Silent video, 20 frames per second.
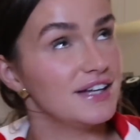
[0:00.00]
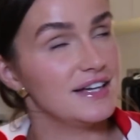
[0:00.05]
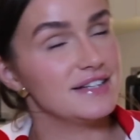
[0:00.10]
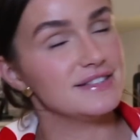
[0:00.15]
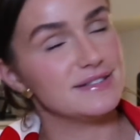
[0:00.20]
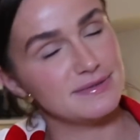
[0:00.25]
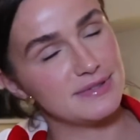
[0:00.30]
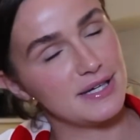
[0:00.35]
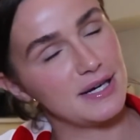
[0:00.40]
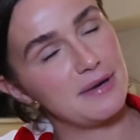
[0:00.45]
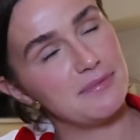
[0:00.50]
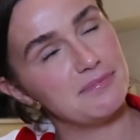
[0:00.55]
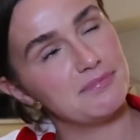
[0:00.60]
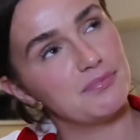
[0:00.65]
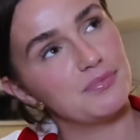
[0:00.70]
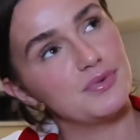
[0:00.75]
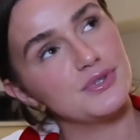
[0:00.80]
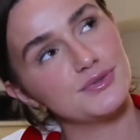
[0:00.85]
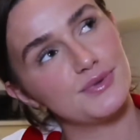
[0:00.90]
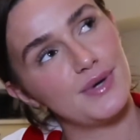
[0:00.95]
it seems like I
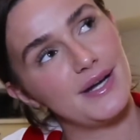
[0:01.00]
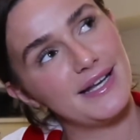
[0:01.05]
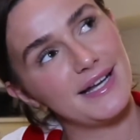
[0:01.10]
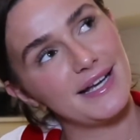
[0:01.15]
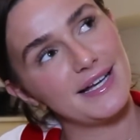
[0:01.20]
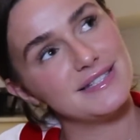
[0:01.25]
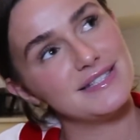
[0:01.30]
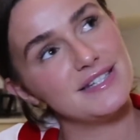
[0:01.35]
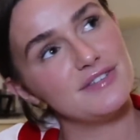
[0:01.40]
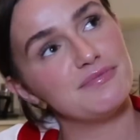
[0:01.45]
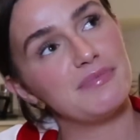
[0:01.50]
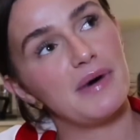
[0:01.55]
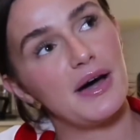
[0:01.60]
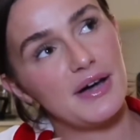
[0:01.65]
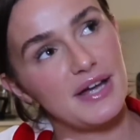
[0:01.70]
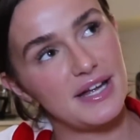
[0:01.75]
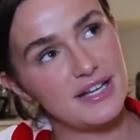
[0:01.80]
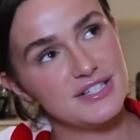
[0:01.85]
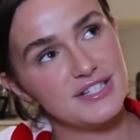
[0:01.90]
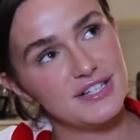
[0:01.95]
was quite negative, but I
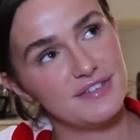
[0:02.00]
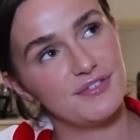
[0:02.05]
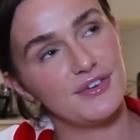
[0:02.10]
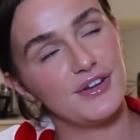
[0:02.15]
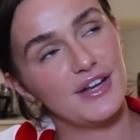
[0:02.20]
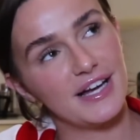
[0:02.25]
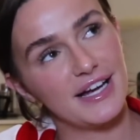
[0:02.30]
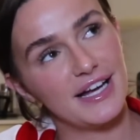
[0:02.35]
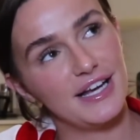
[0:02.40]
actually feel like